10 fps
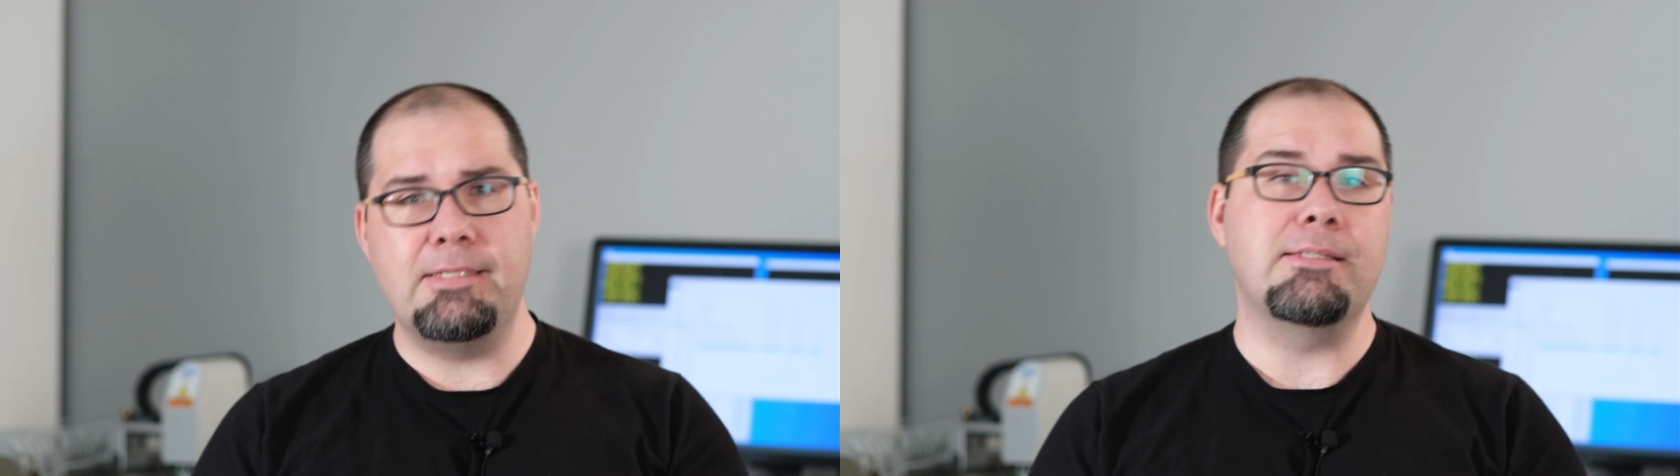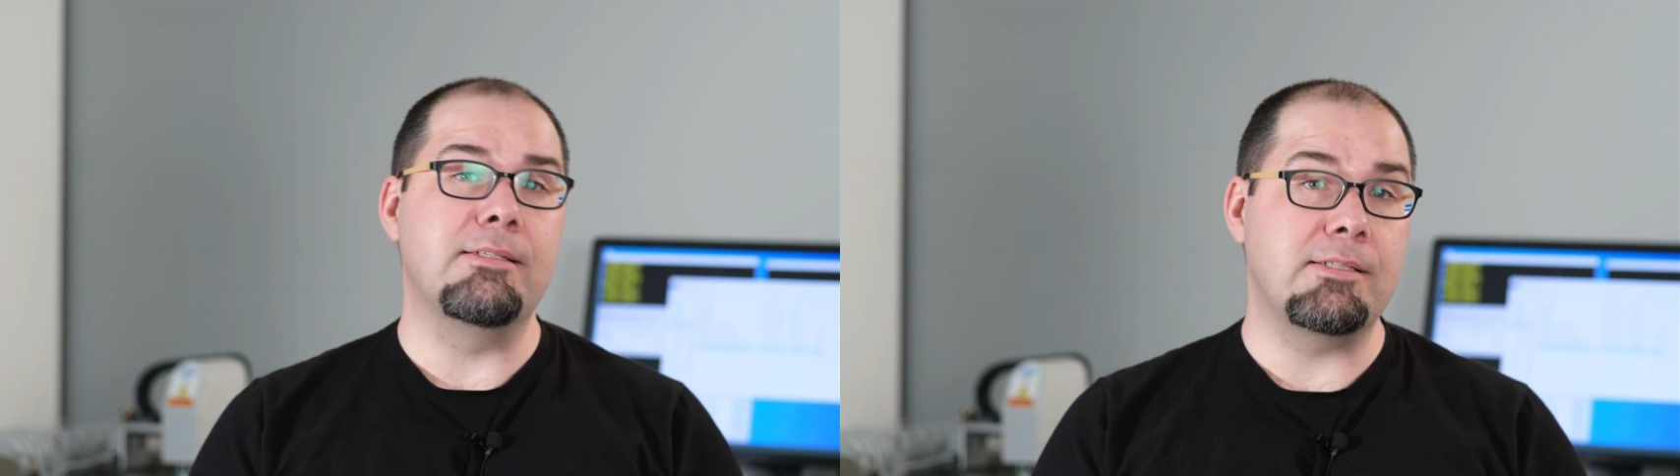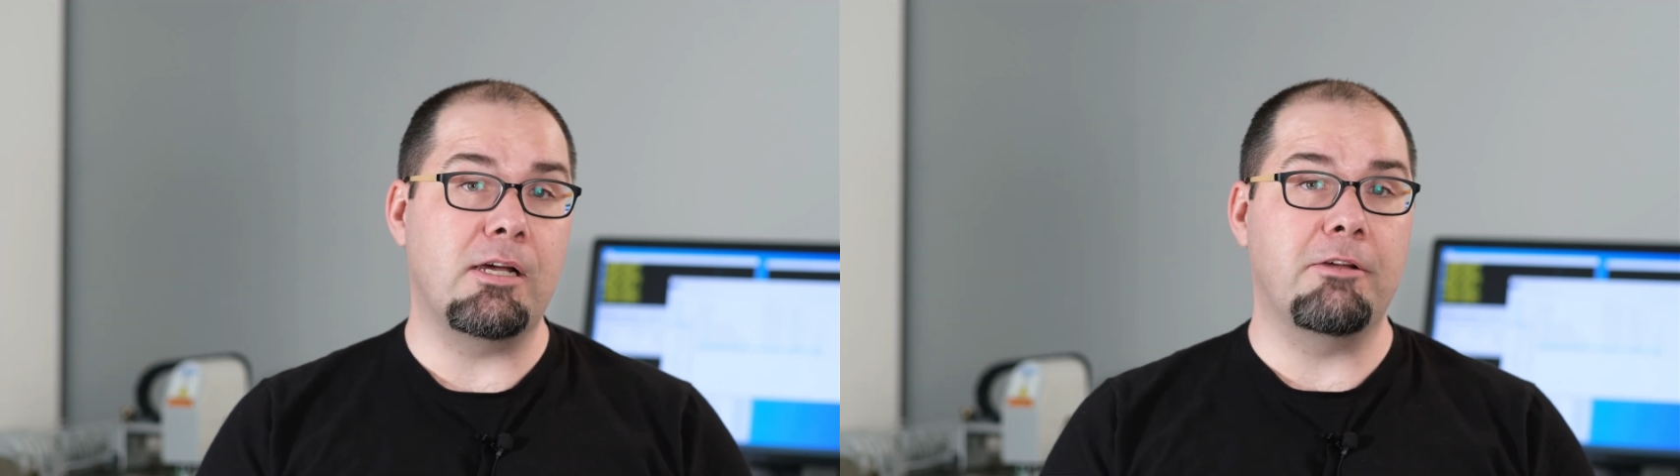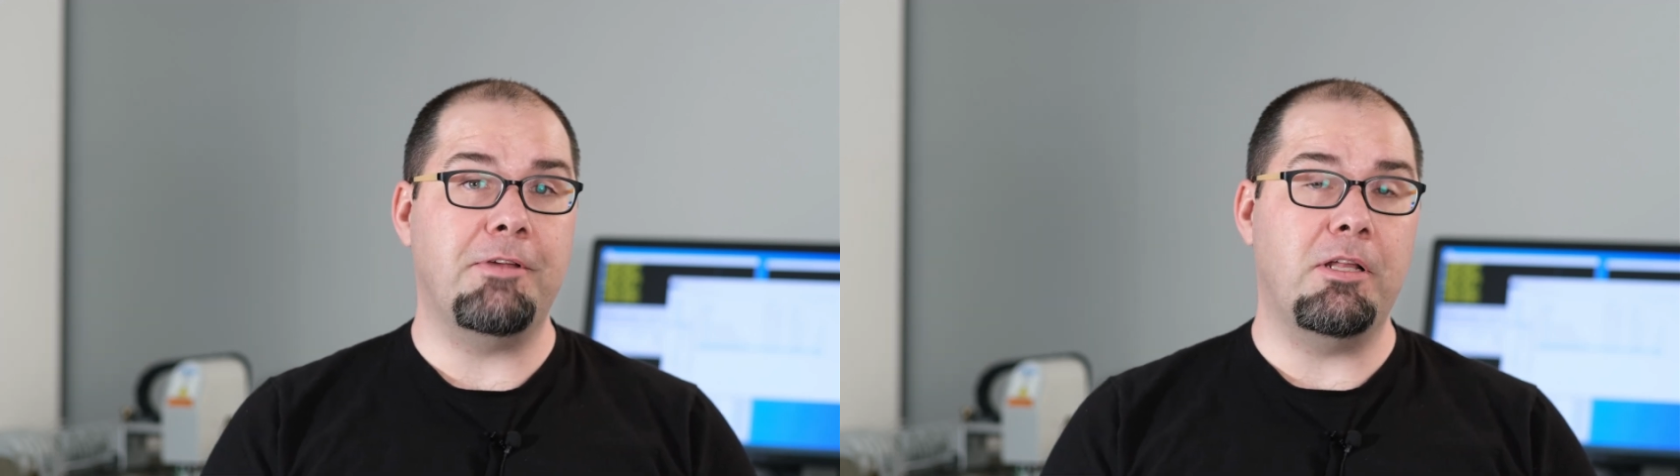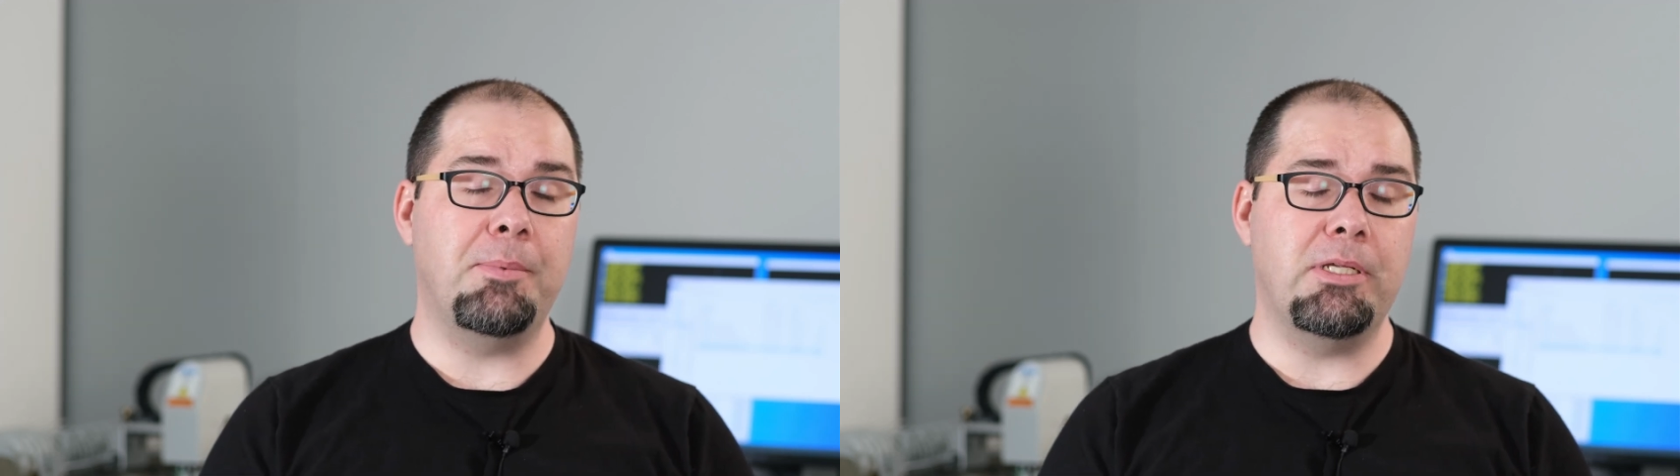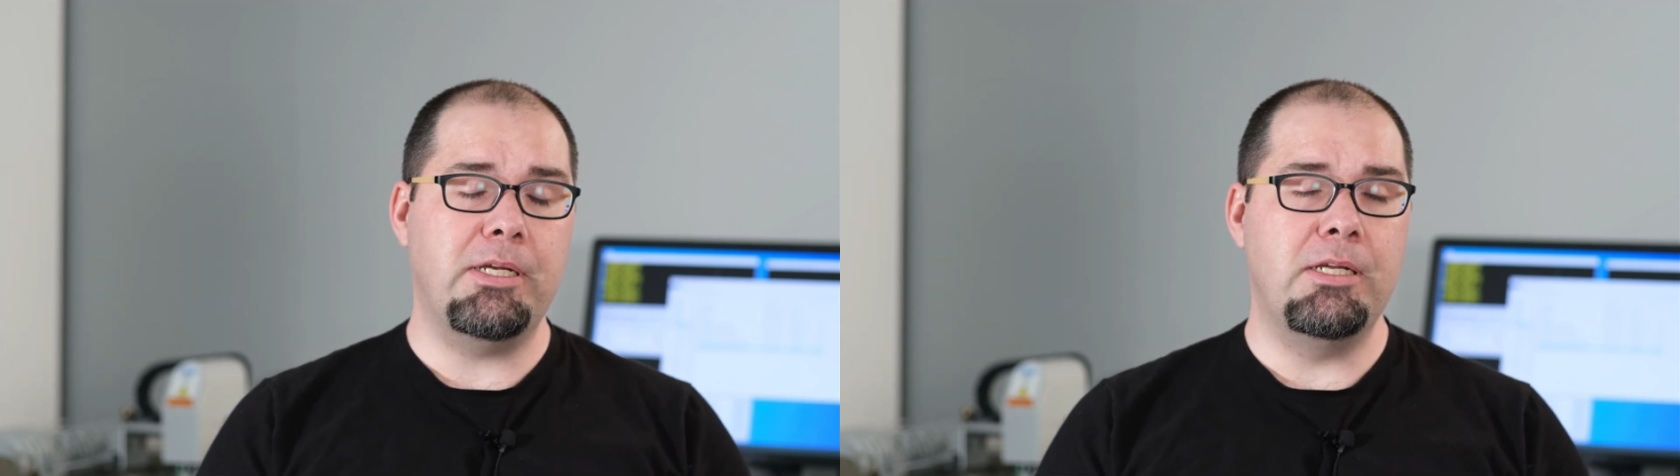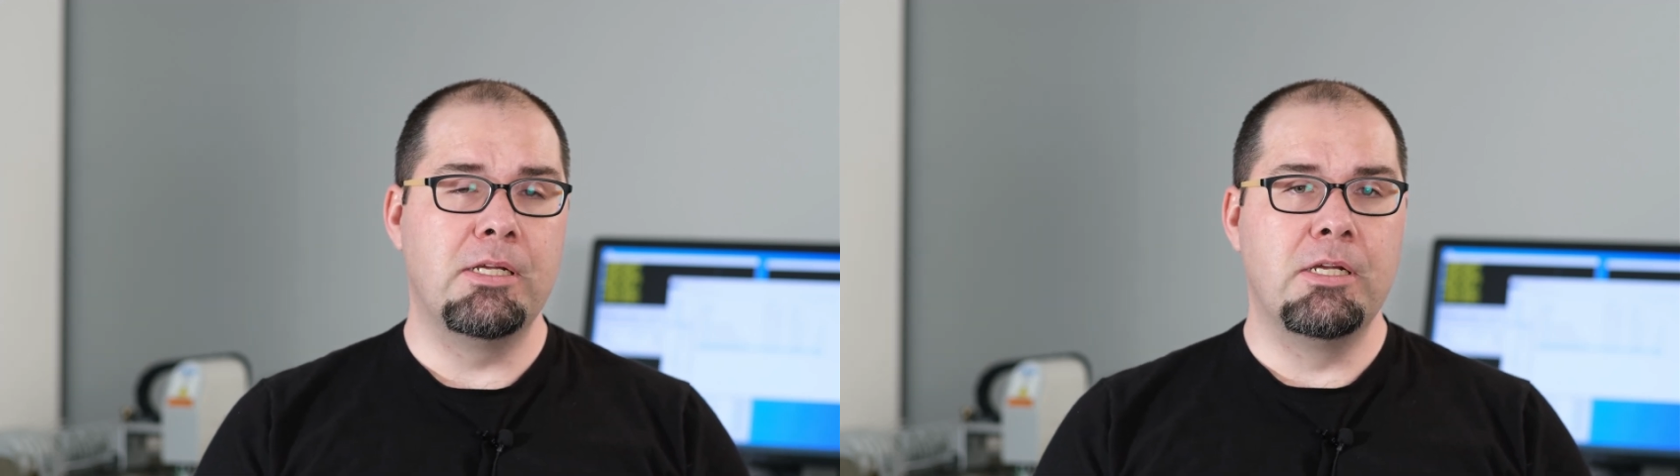decent stock availability.